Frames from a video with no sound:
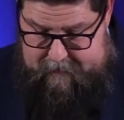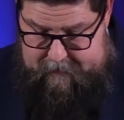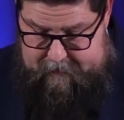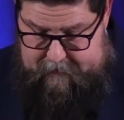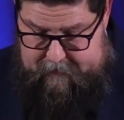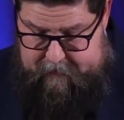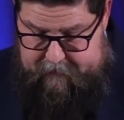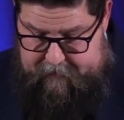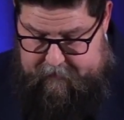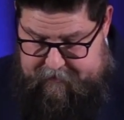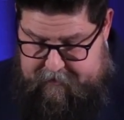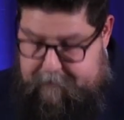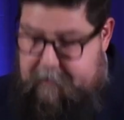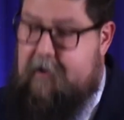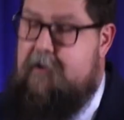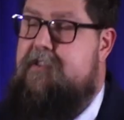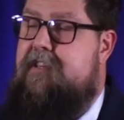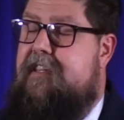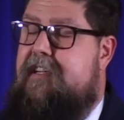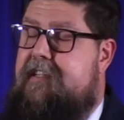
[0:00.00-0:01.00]
You know,
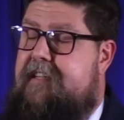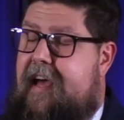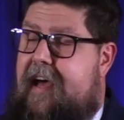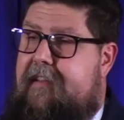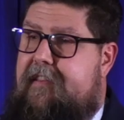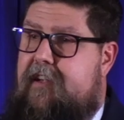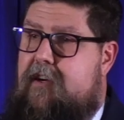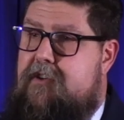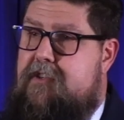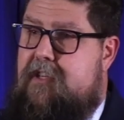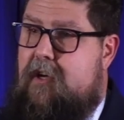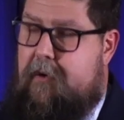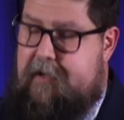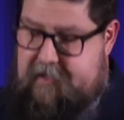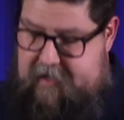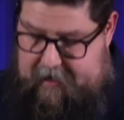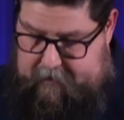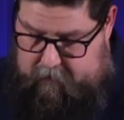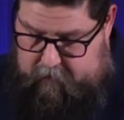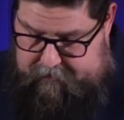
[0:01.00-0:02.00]
spirits of the dead that are so
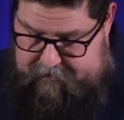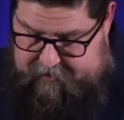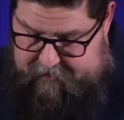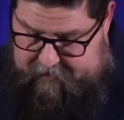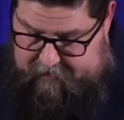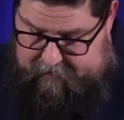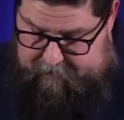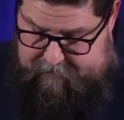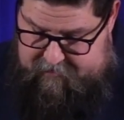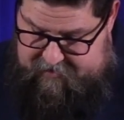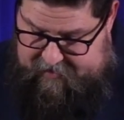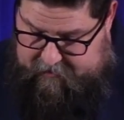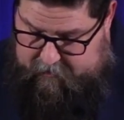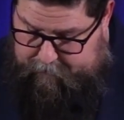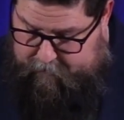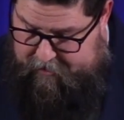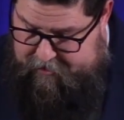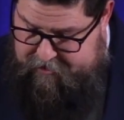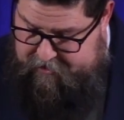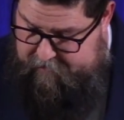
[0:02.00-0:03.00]
integral to the
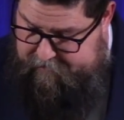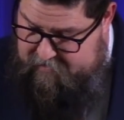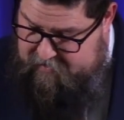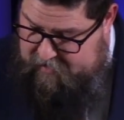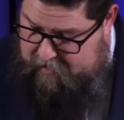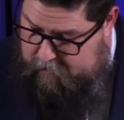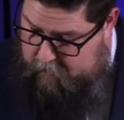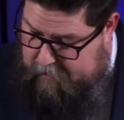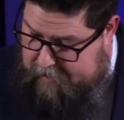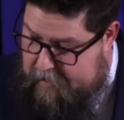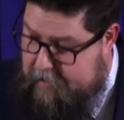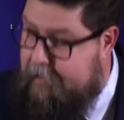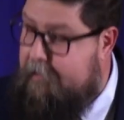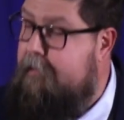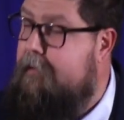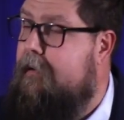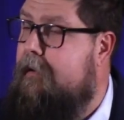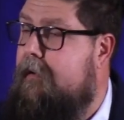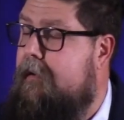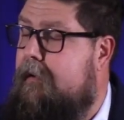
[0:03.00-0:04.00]
celebration of Samhain,
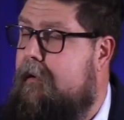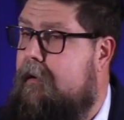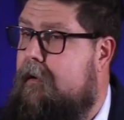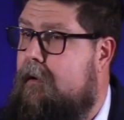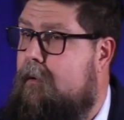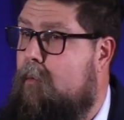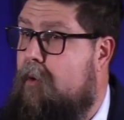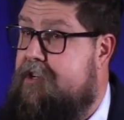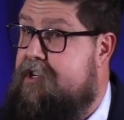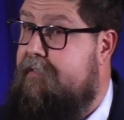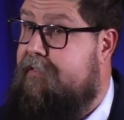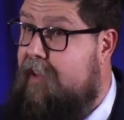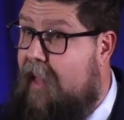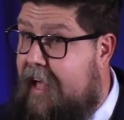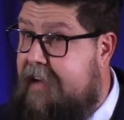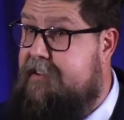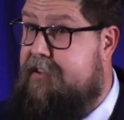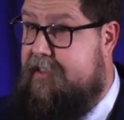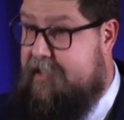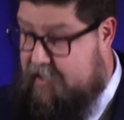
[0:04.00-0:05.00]
which have
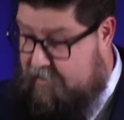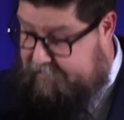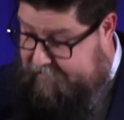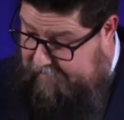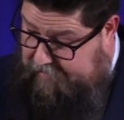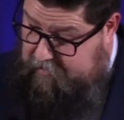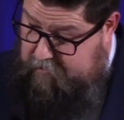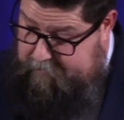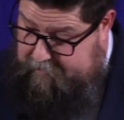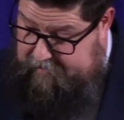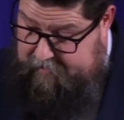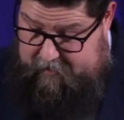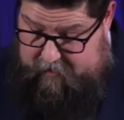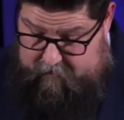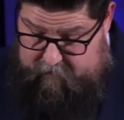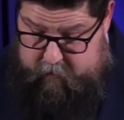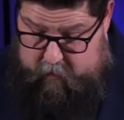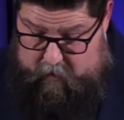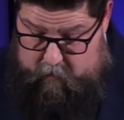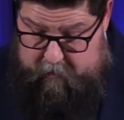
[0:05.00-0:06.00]
led to the development of
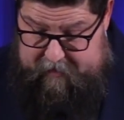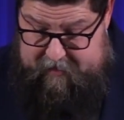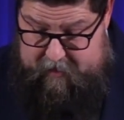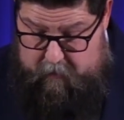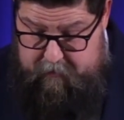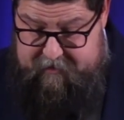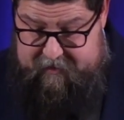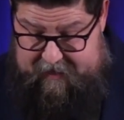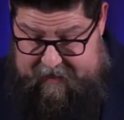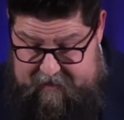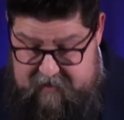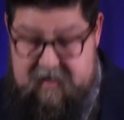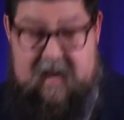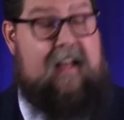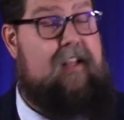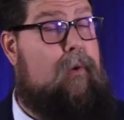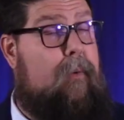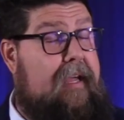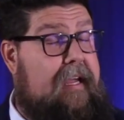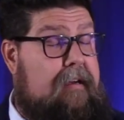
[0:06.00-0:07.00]
what we know today as
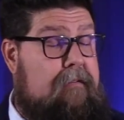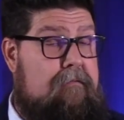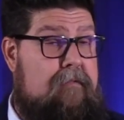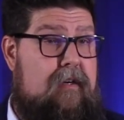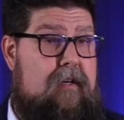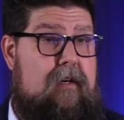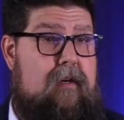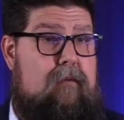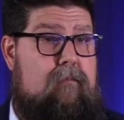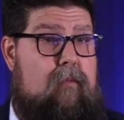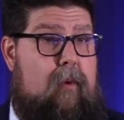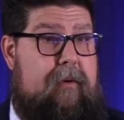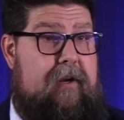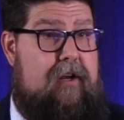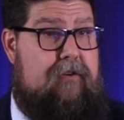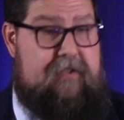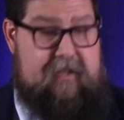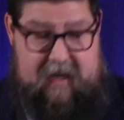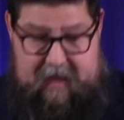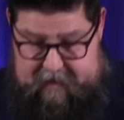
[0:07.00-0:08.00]
Halloween, what we know
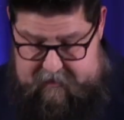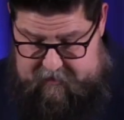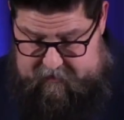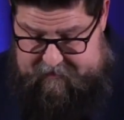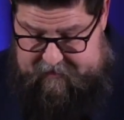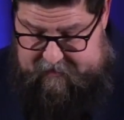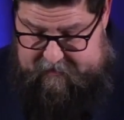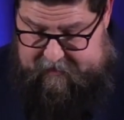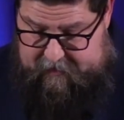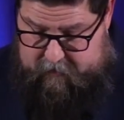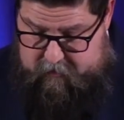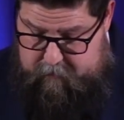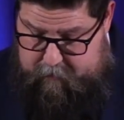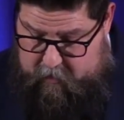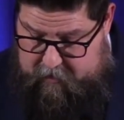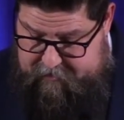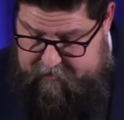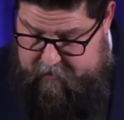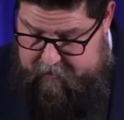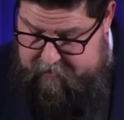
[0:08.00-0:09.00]
today as El Dia de los
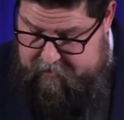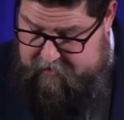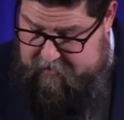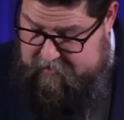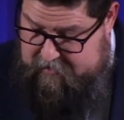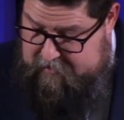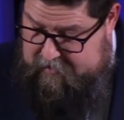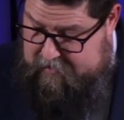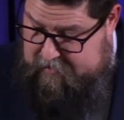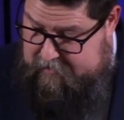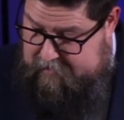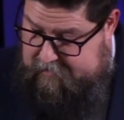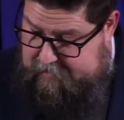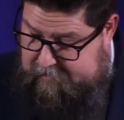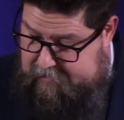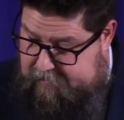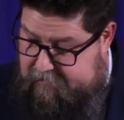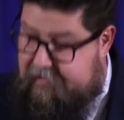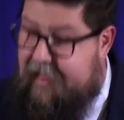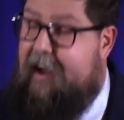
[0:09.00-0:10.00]
Muertos,
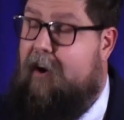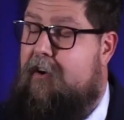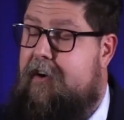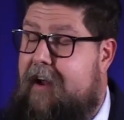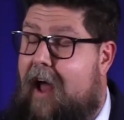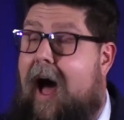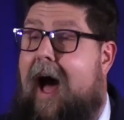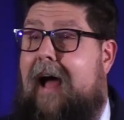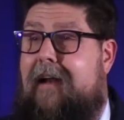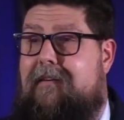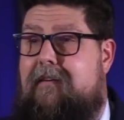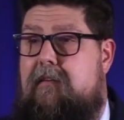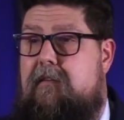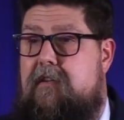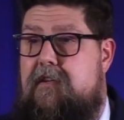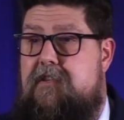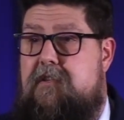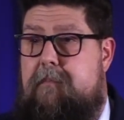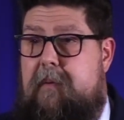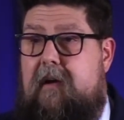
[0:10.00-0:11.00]
they are not the
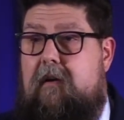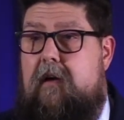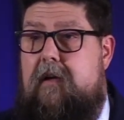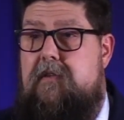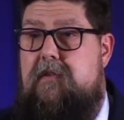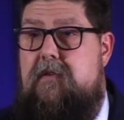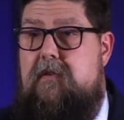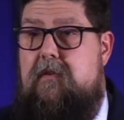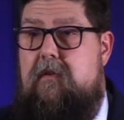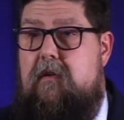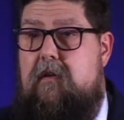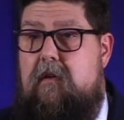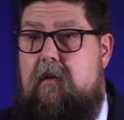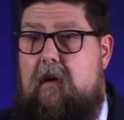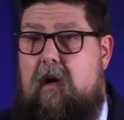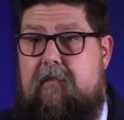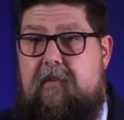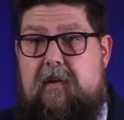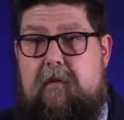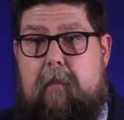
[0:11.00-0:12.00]
spirits
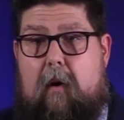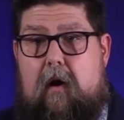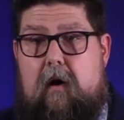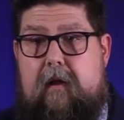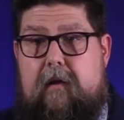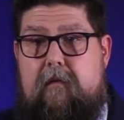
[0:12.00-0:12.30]
of the departed.